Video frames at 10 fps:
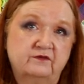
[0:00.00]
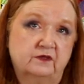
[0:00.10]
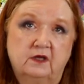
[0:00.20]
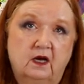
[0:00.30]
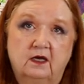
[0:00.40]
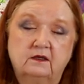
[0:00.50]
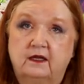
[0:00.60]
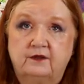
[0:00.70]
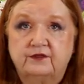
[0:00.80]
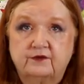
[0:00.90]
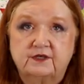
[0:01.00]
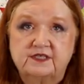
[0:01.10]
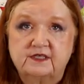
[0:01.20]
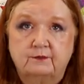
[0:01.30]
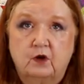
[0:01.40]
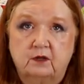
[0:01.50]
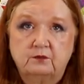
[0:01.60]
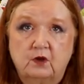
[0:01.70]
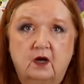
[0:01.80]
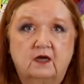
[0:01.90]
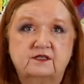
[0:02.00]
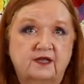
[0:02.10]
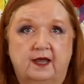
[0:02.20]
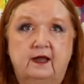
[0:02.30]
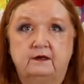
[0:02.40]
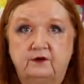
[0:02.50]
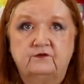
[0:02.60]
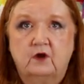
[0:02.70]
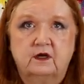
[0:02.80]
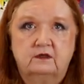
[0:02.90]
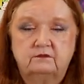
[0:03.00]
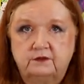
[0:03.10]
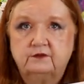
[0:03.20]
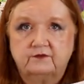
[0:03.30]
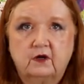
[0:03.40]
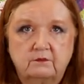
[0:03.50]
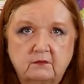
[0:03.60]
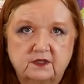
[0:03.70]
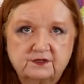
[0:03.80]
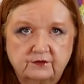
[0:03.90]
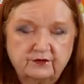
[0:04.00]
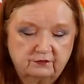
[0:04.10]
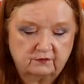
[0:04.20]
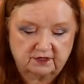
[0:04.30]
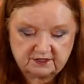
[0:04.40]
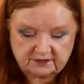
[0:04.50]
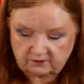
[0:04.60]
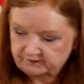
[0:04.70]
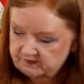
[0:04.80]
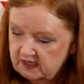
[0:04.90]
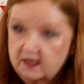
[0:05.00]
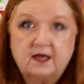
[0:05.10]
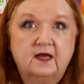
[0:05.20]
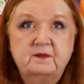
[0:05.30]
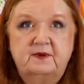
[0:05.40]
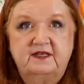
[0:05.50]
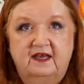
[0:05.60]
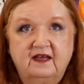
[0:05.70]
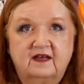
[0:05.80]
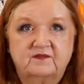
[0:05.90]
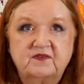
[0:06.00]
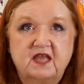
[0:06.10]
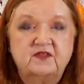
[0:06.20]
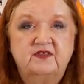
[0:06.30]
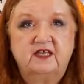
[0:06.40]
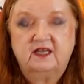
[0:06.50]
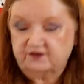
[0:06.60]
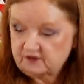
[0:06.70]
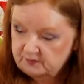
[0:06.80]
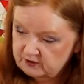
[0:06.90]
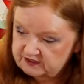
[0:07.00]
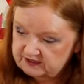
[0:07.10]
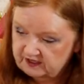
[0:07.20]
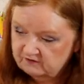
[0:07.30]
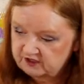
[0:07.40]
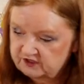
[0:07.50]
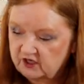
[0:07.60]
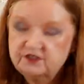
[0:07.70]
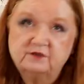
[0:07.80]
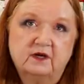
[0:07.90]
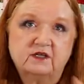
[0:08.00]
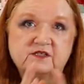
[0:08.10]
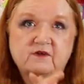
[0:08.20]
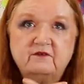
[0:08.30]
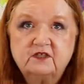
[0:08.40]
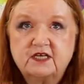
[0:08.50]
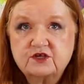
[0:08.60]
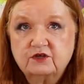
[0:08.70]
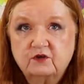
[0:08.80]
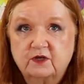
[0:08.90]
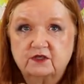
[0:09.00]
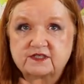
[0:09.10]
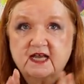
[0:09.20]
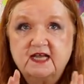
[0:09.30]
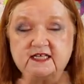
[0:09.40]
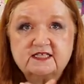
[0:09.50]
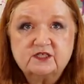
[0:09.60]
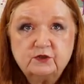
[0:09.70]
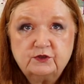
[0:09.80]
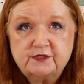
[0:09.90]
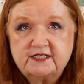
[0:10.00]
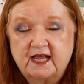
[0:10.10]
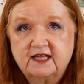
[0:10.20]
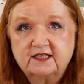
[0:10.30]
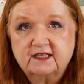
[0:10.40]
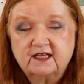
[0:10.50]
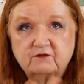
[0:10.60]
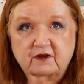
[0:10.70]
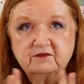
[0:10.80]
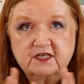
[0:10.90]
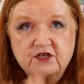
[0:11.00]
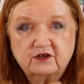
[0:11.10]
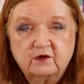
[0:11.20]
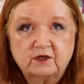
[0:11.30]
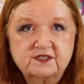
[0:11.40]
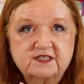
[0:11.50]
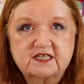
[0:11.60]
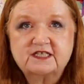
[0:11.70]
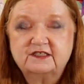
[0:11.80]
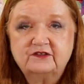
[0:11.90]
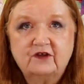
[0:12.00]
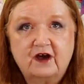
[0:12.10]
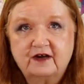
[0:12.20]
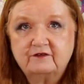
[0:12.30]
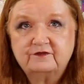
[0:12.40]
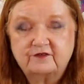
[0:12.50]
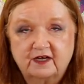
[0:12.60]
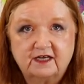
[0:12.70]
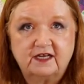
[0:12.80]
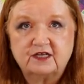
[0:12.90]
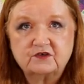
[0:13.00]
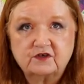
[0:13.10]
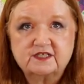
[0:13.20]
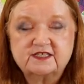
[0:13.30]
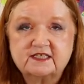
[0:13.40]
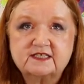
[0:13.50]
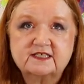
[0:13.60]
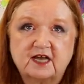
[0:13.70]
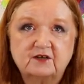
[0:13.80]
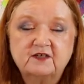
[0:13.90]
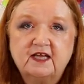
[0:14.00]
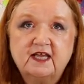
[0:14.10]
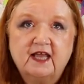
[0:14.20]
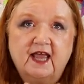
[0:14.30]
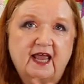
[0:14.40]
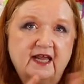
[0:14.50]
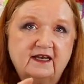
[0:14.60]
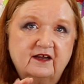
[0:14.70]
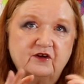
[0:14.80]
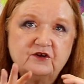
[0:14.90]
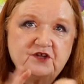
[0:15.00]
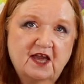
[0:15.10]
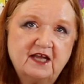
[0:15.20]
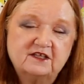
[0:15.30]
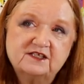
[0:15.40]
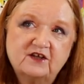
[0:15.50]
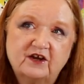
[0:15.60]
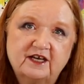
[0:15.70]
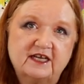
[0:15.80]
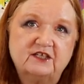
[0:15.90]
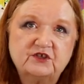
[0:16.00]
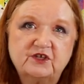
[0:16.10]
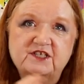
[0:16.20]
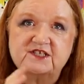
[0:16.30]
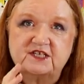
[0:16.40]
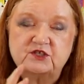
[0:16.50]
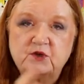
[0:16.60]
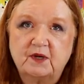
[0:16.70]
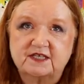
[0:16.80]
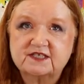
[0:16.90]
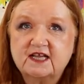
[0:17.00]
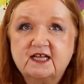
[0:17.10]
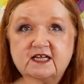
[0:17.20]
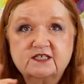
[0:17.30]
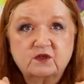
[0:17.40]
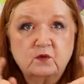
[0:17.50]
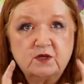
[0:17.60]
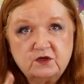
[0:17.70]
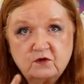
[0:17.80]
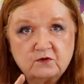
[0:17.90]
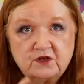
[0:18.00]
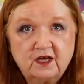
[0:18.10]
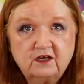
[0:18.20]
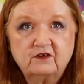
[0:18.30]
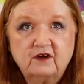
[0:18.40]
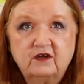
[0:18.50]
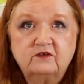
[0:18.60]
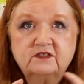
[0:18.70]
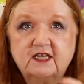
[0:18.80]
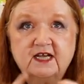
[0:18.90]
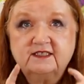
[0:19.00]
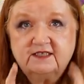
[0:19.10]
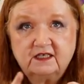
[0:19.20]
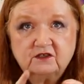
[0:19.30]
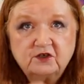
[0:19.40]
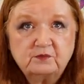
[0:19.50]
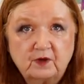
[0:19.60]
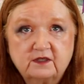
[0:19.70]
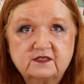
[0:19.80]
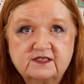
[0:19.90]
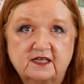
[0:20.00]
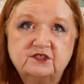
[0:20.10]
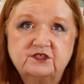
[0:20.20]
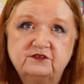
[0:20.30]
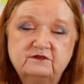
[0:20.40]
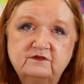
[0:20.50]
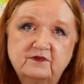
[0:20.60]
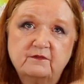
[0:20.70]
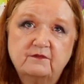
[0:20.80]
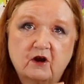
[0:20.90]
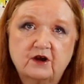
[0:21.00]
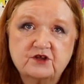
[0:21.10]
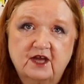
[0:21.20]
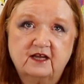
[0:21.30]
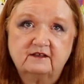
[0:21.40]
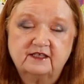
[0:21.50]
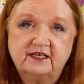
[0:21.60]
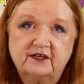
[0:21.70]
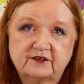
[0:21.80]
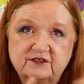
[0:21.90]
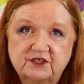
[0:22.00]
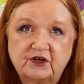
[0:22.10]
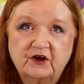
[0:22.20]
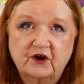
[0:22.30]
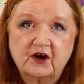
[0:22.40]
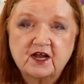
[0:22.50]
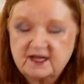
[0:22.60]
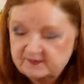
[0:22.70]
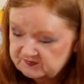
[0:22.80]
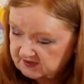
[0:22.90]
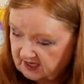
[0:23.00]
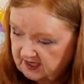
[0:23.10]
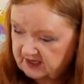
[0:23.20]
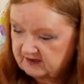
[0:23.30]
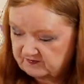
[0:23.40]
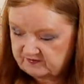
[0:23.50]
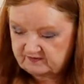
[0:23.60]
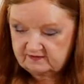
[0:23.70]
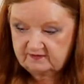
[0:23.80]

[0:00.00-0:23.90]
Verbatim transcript: haven't cut like 30 some odd blocks ahead and you've got to you've got to muscle through it. So but yeah, the other person I want to talk to you about is Revelation Quilts. Suze at Revelation Quilts does a lot of fun and interesting stuff. And her channel's got an interesting twist. So when you go check her out, tell her Brenda sent you from our channel here to her. Um,